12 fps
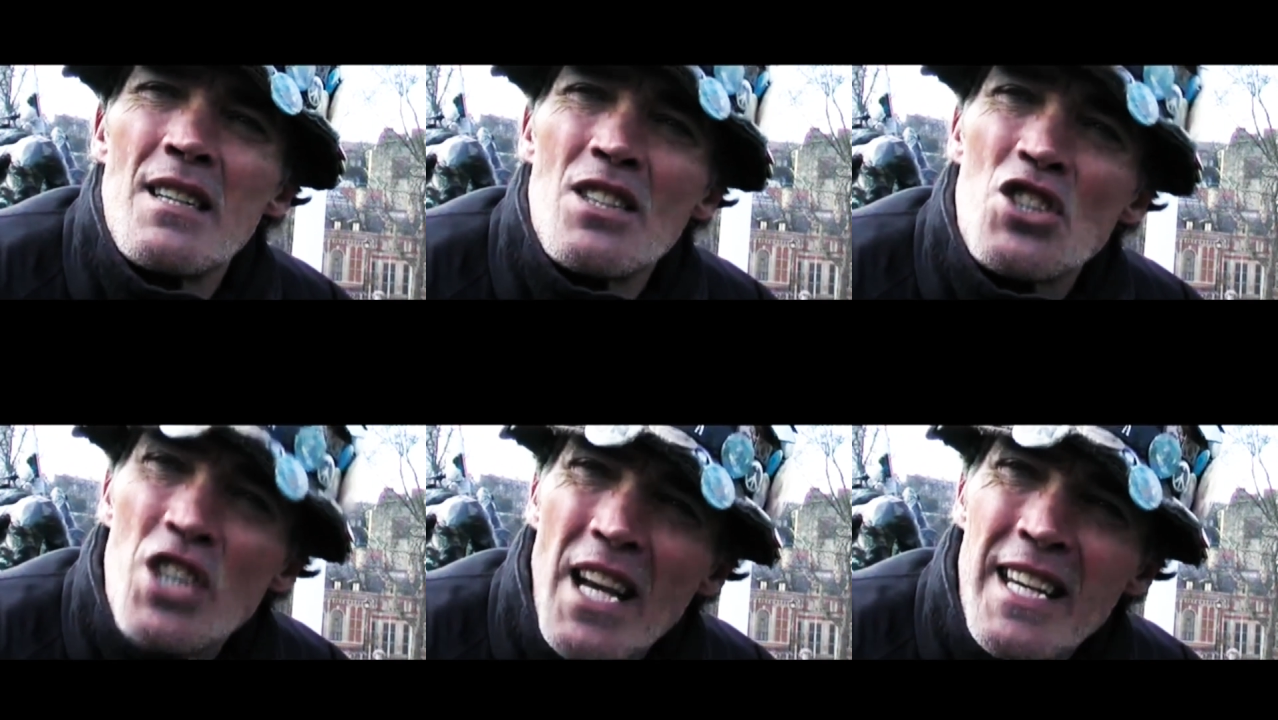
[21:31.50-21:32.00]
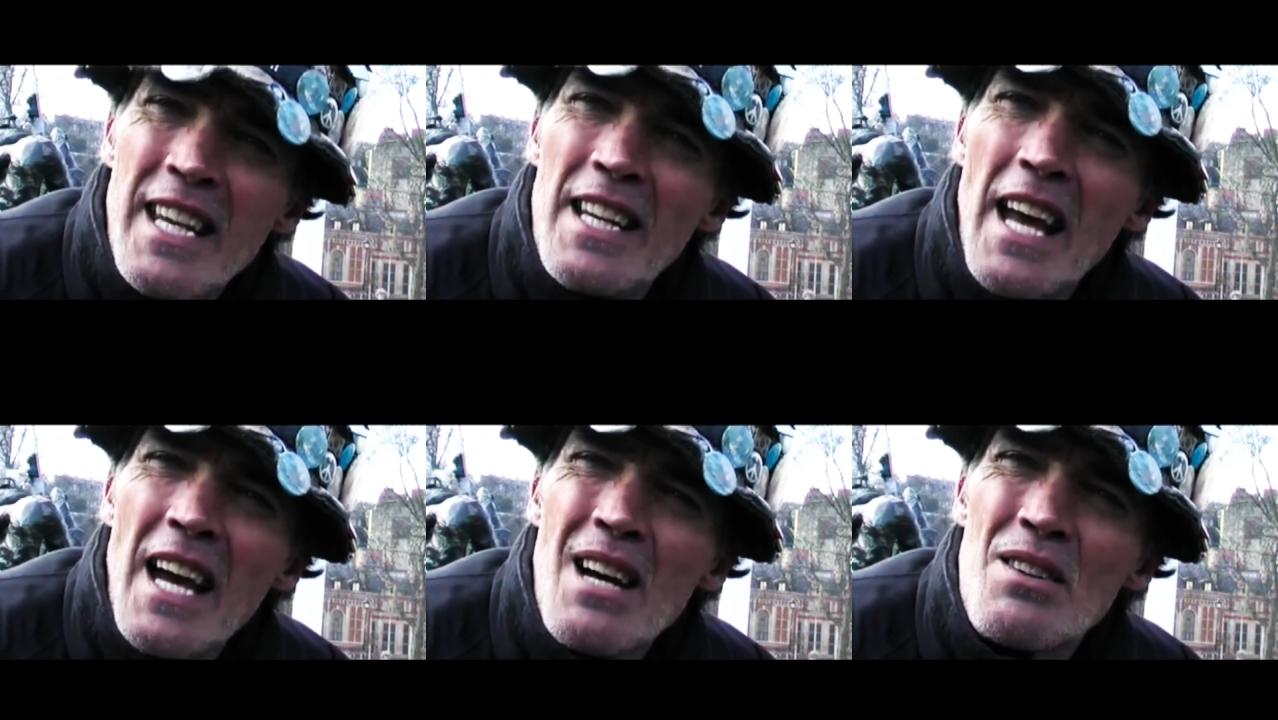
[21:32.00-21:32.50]
Check it
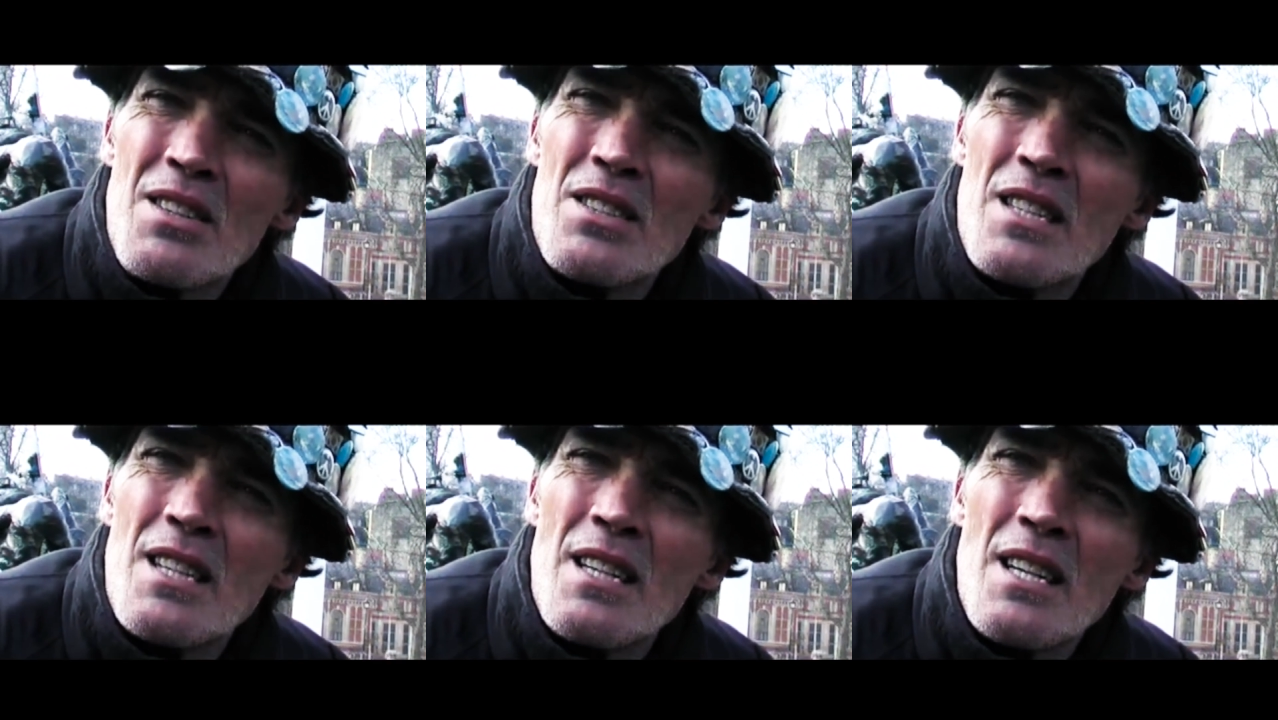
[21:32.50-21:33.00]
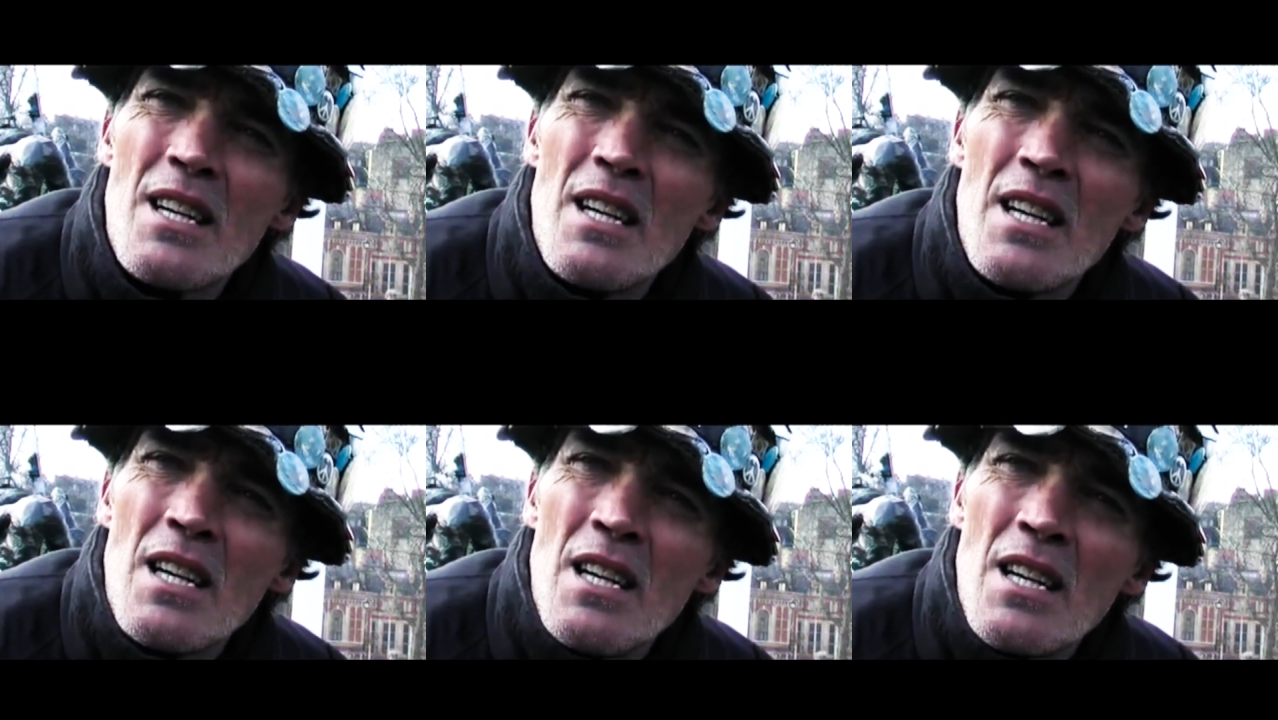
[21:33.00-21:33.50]
out.
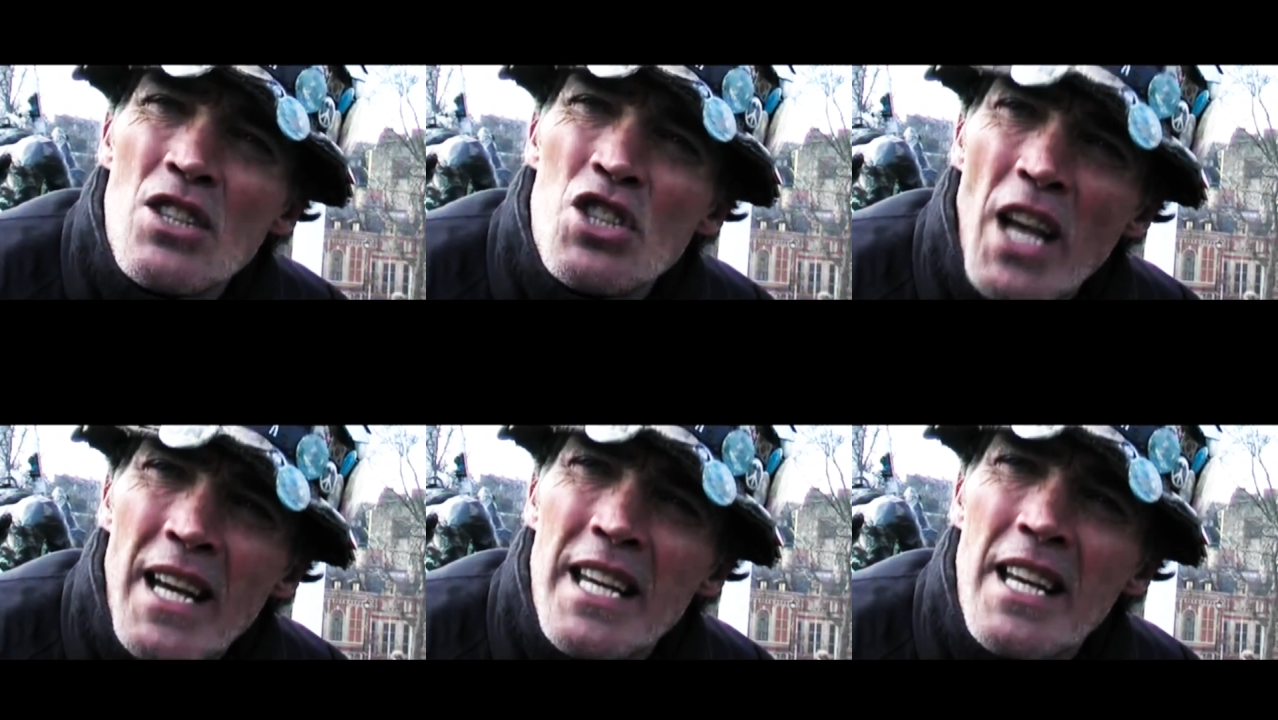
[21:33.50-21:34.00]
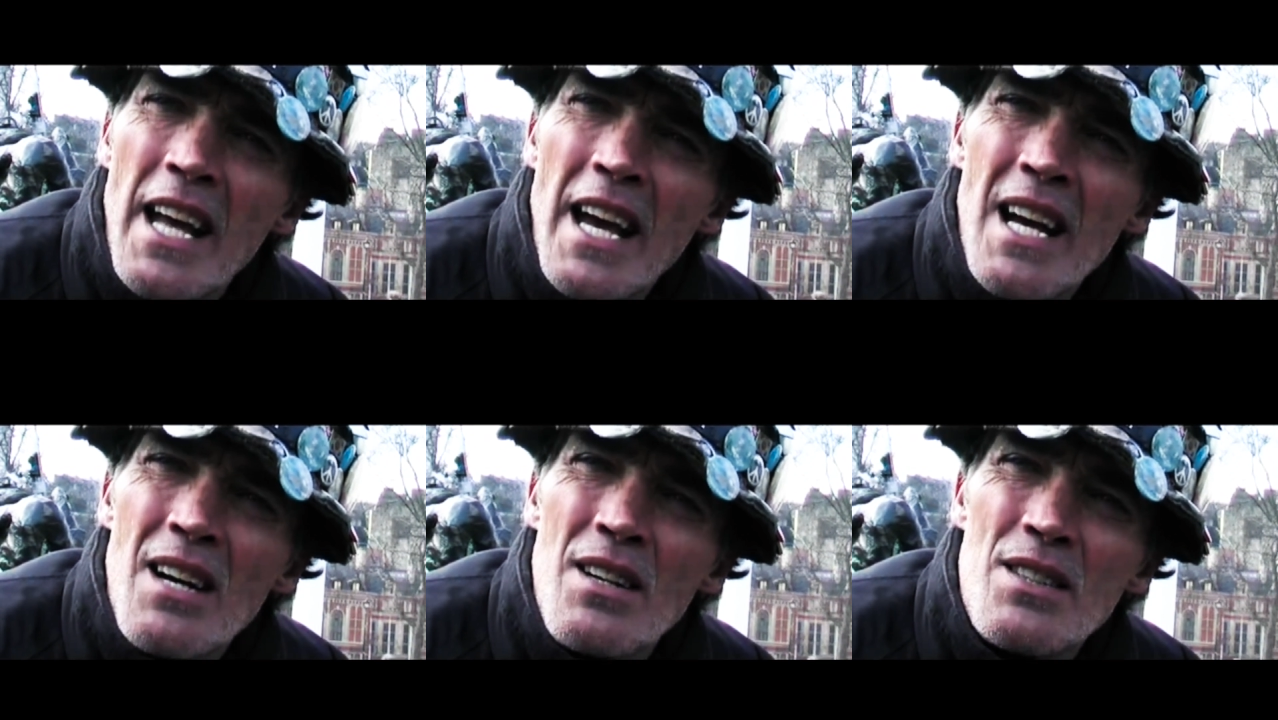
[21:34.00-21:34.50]
Check it
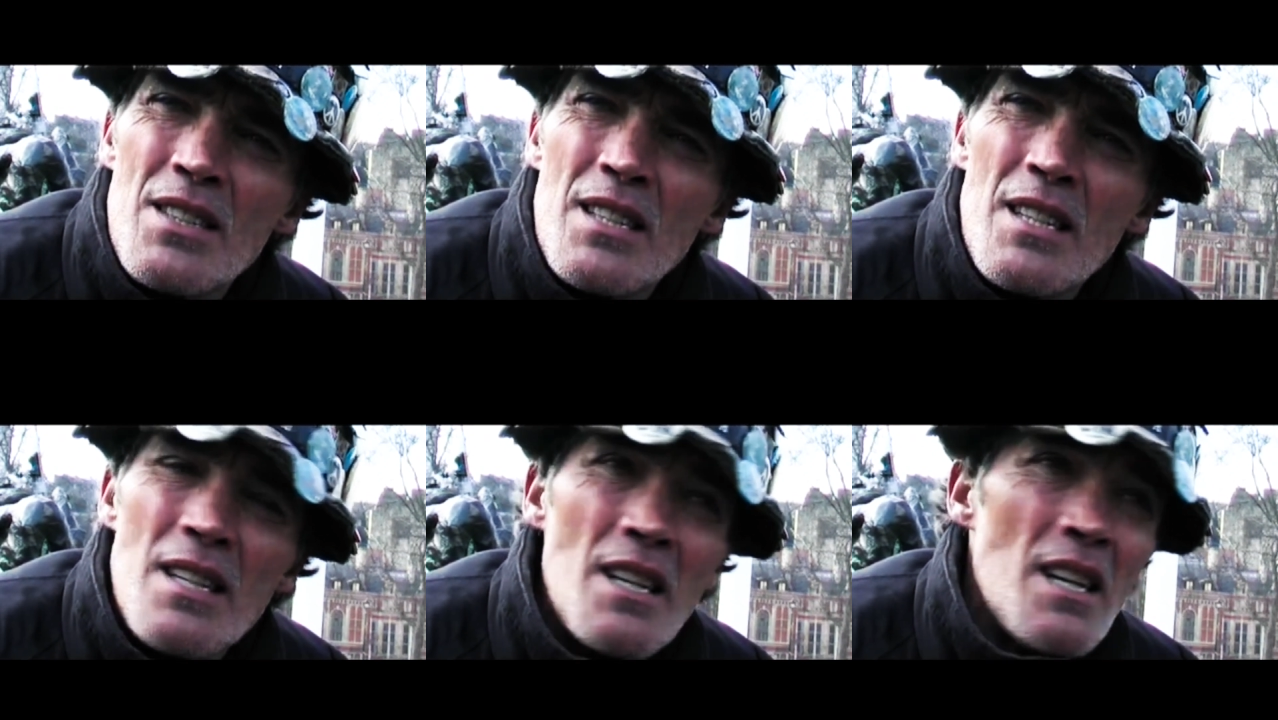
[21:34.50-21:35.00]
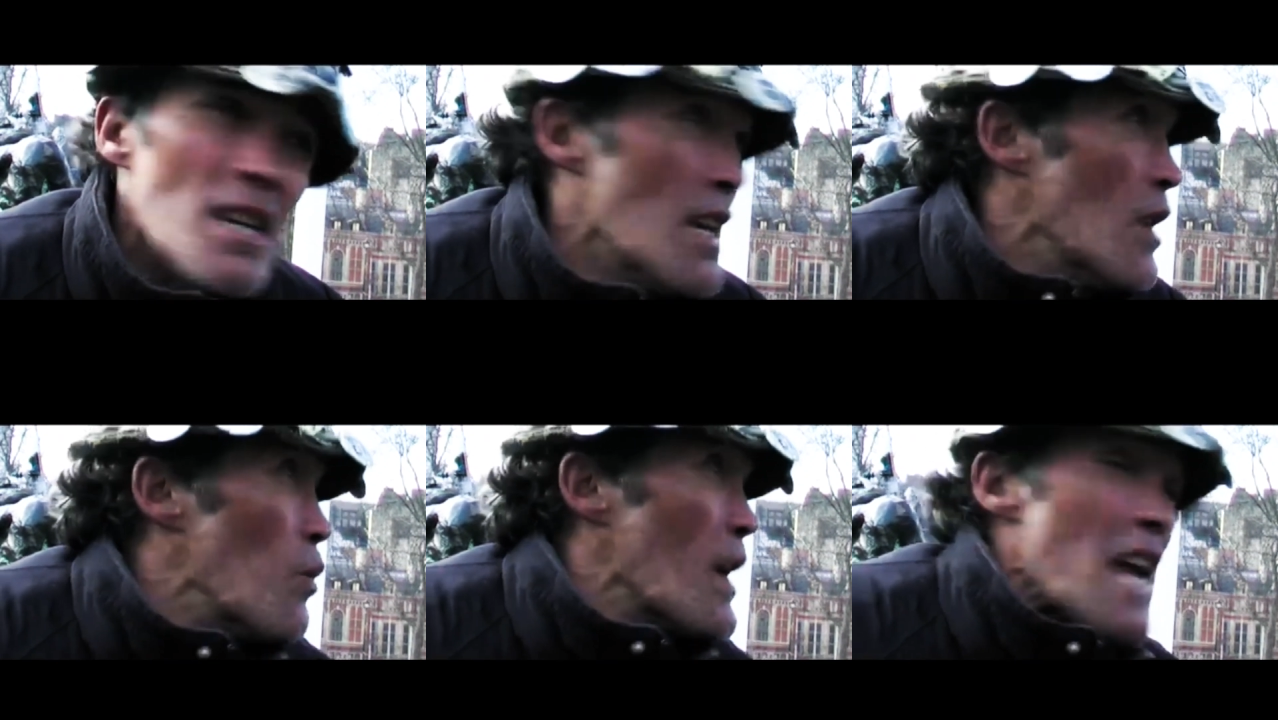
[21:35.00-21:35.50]

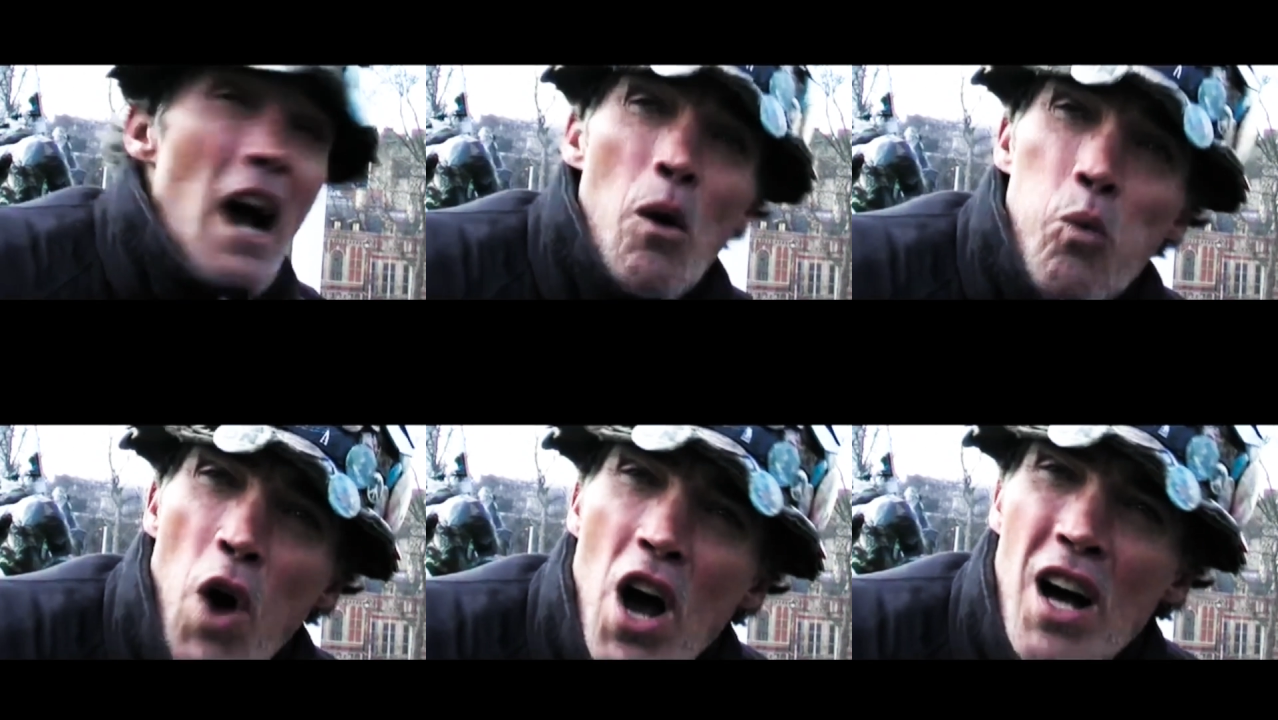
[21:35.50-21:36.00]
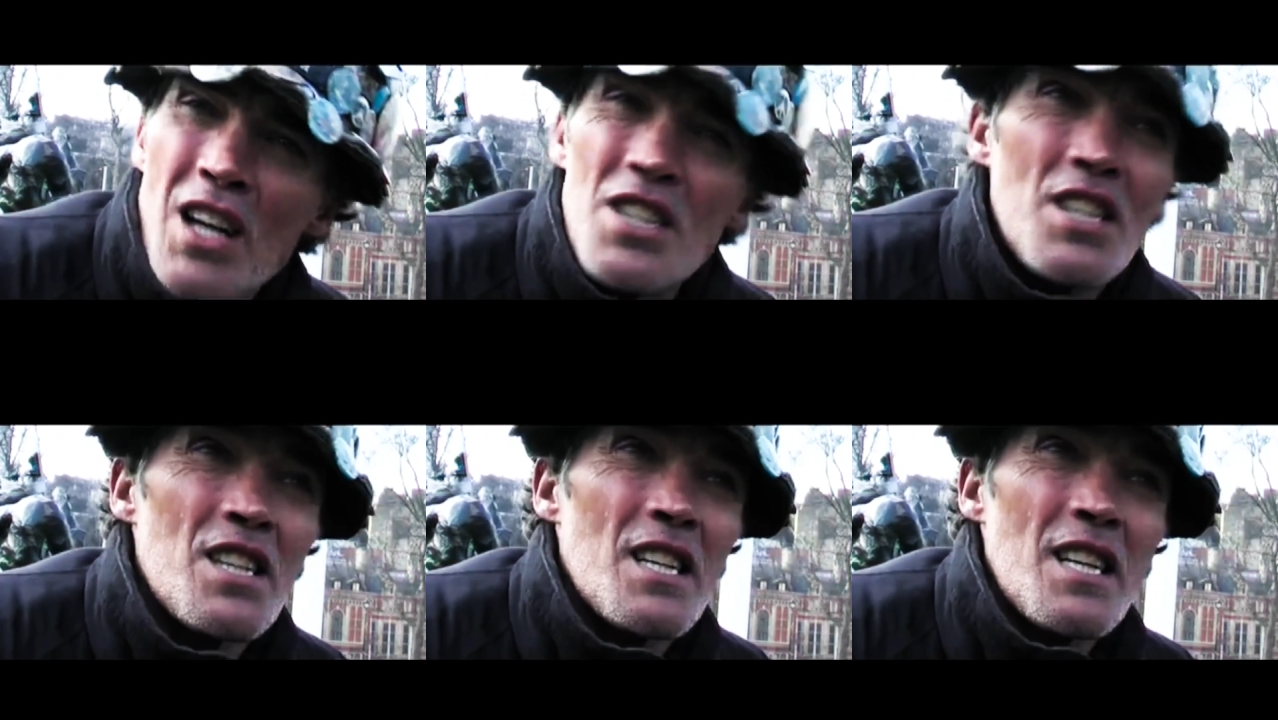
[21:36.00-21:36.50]
out. We are worse